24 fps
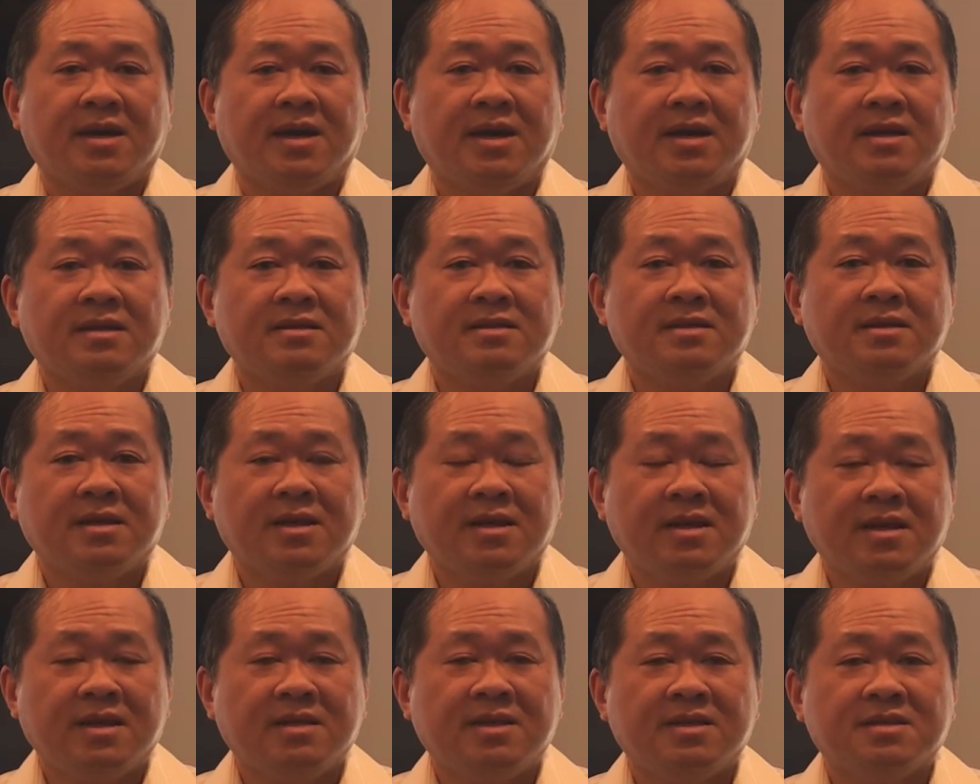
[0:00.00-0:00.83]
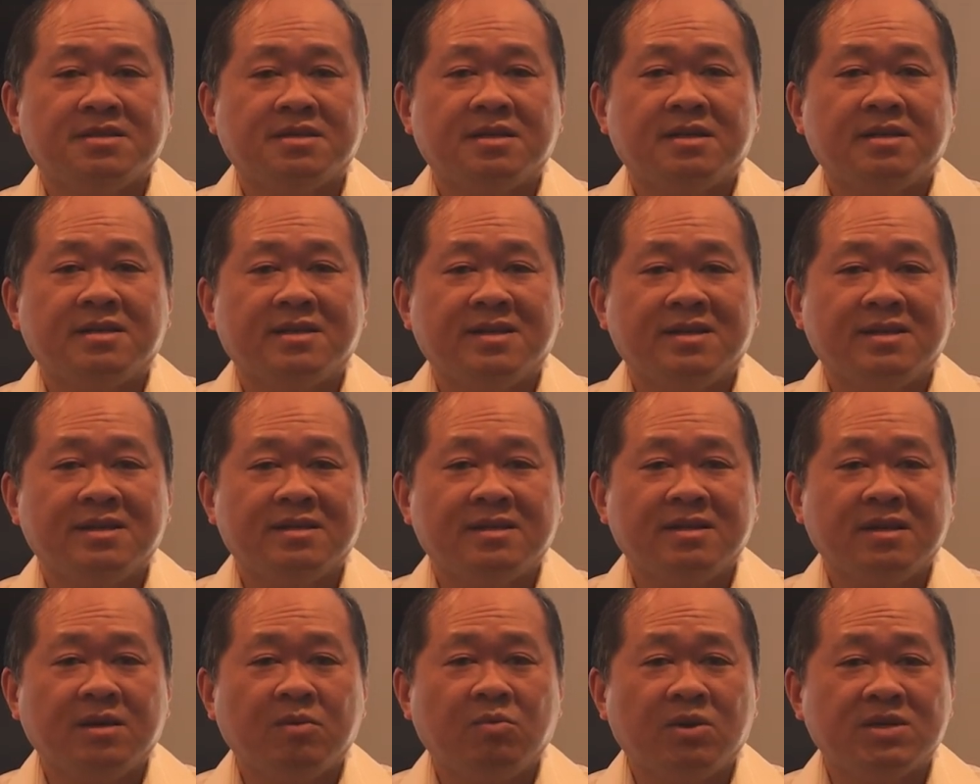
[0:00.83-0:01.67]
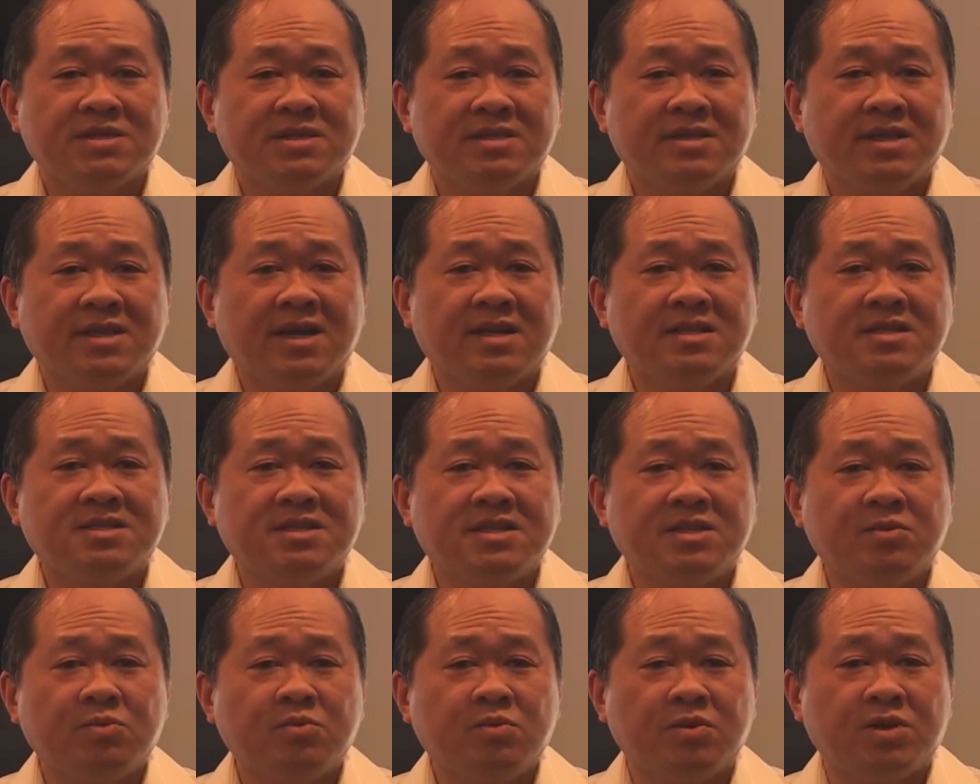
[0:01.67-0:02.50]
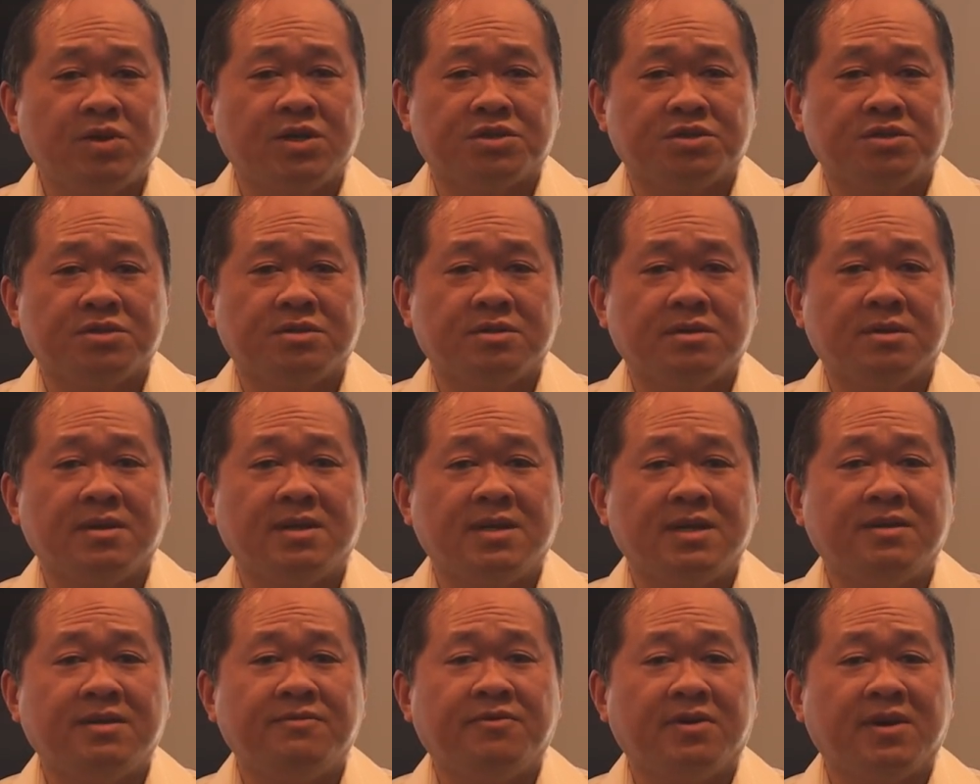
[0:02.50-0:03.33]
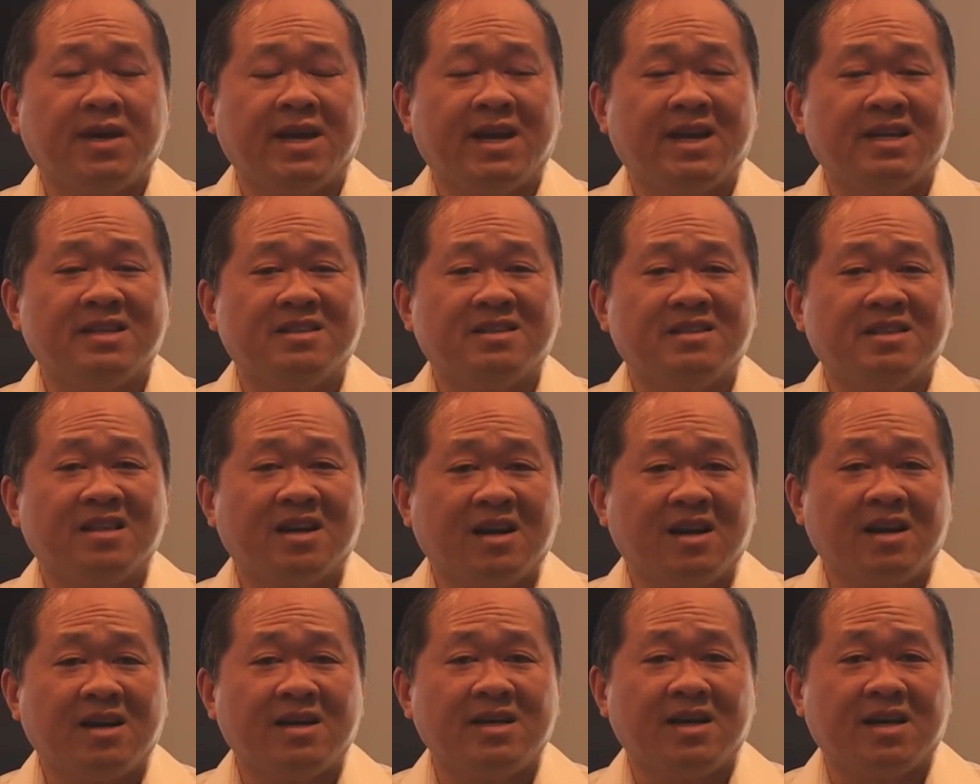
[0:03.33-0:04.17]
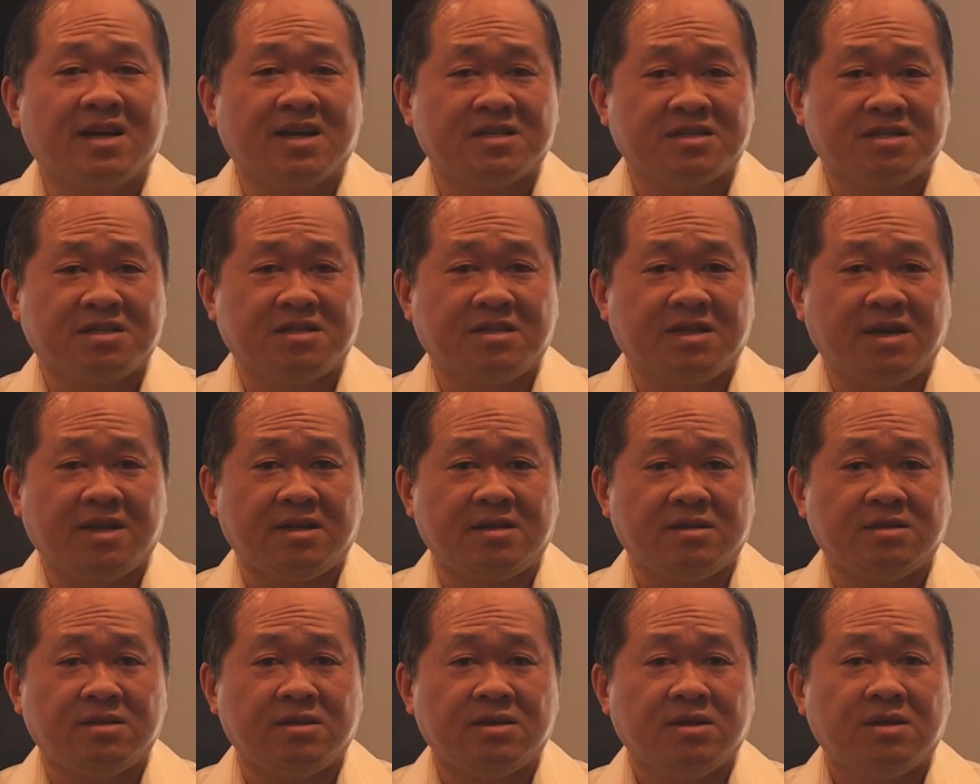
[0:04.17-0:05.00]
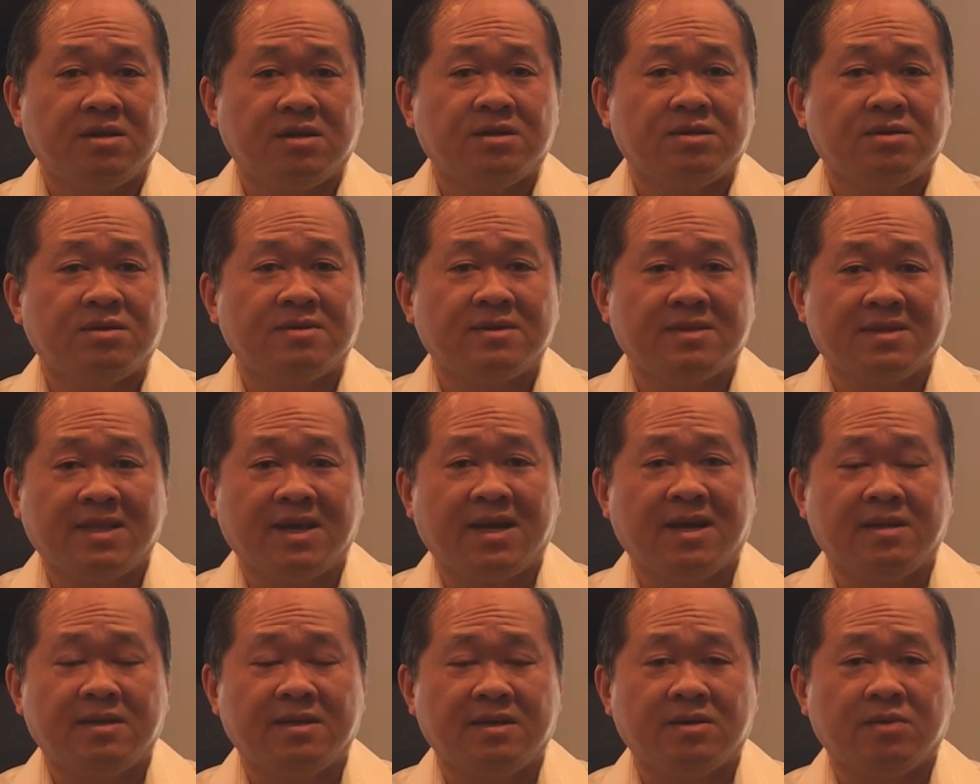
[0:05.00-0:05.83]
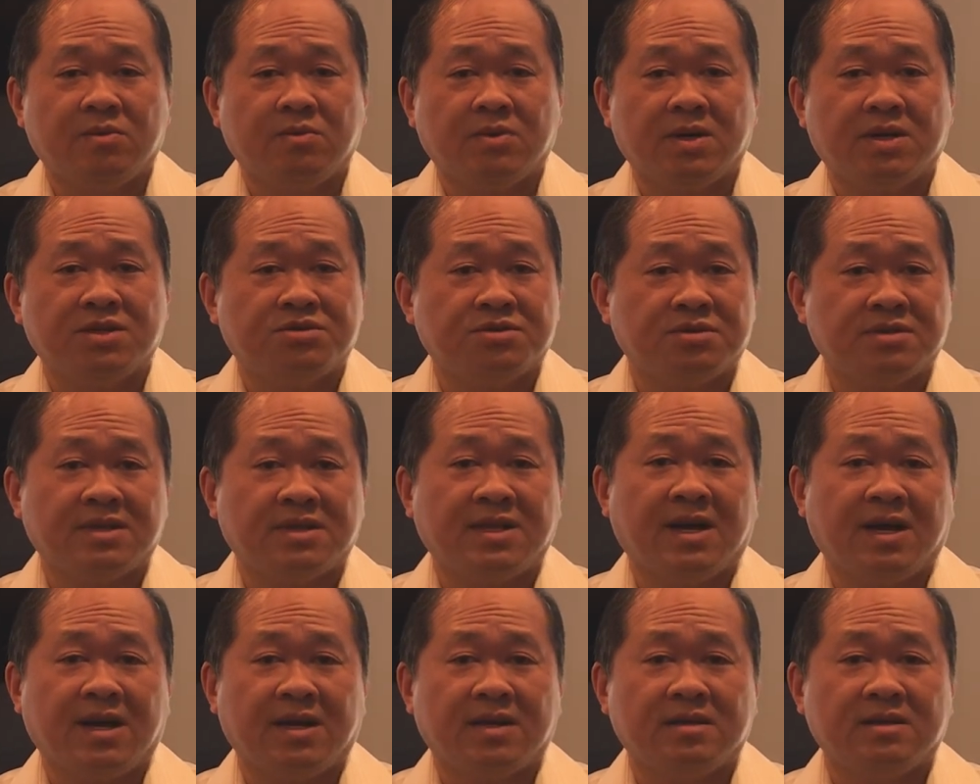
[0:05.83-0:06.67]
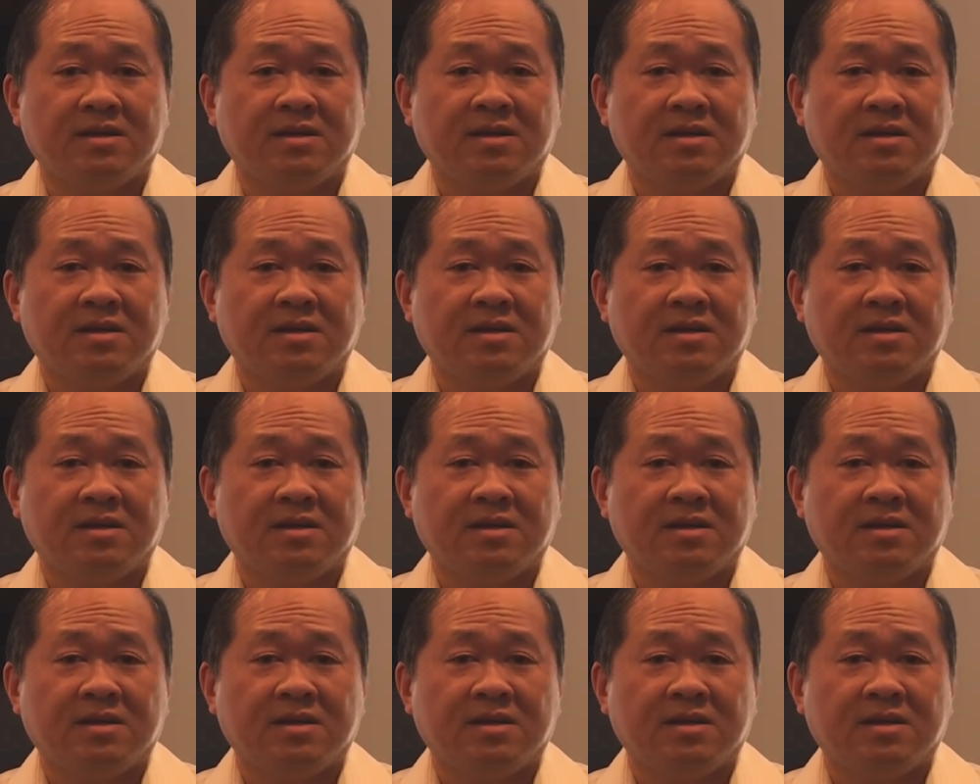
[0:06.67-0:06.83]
And it was Nancy's wish to leave her entire estate to Danny when she died.